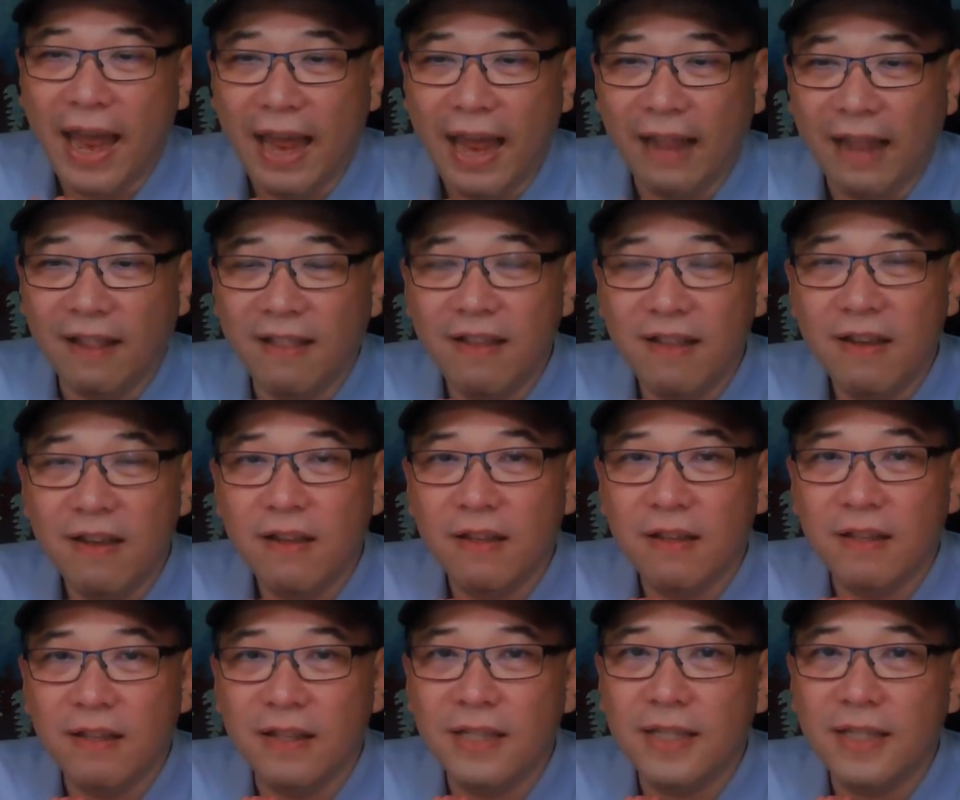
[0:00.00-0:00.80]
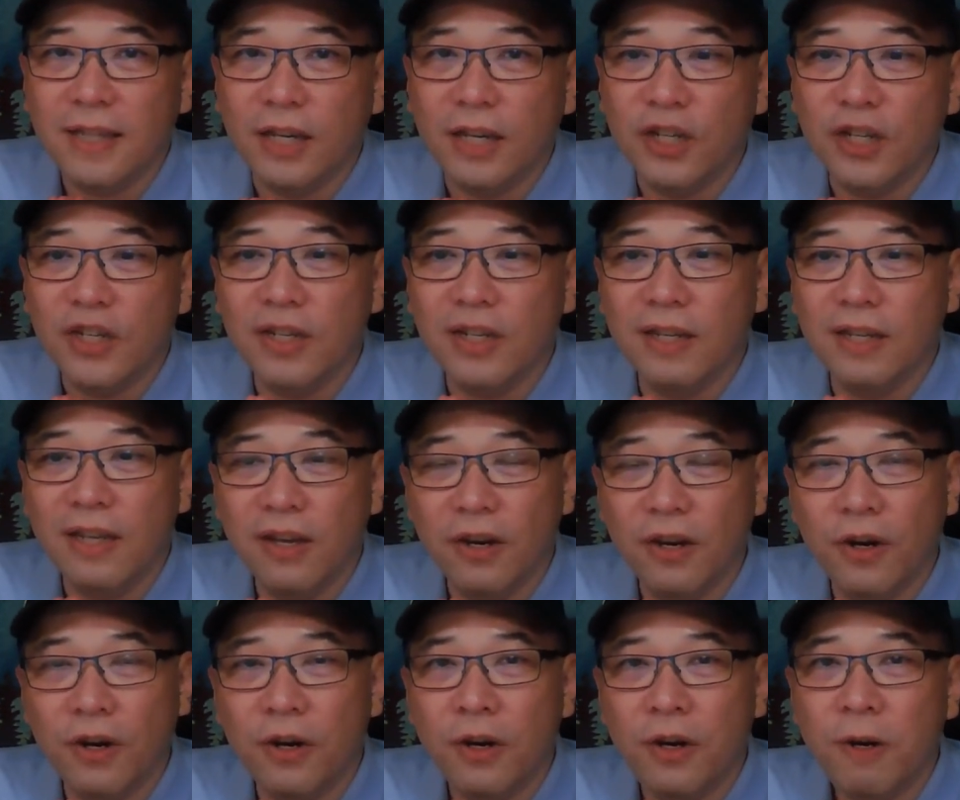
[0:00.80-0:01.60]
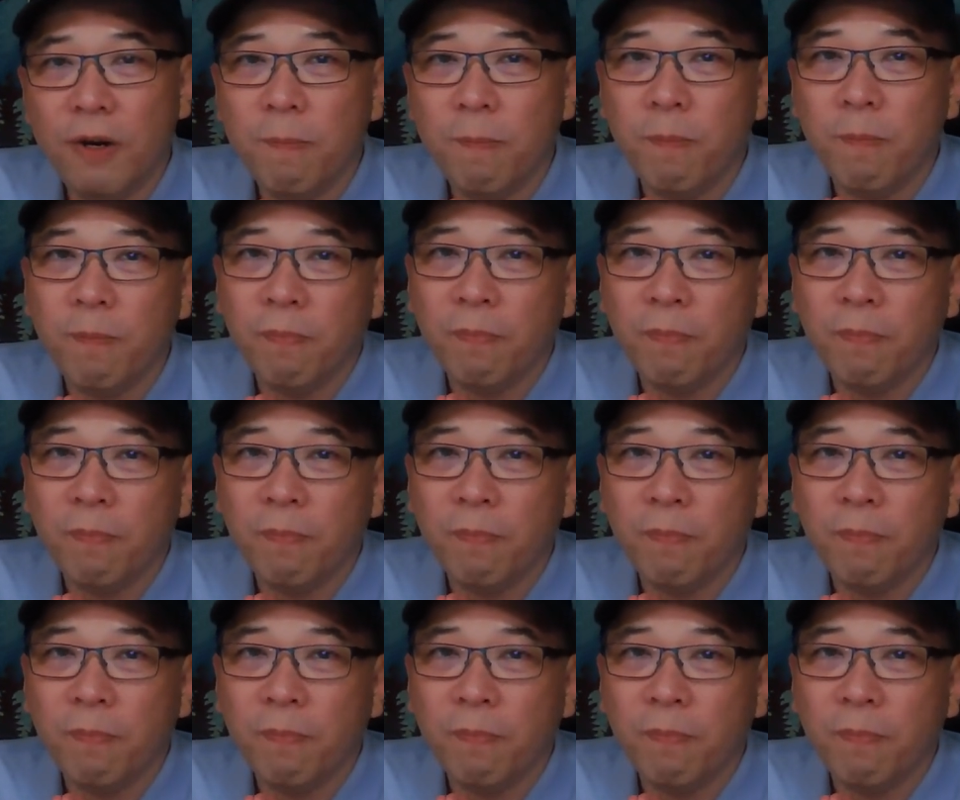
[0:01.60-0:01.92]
end this session here,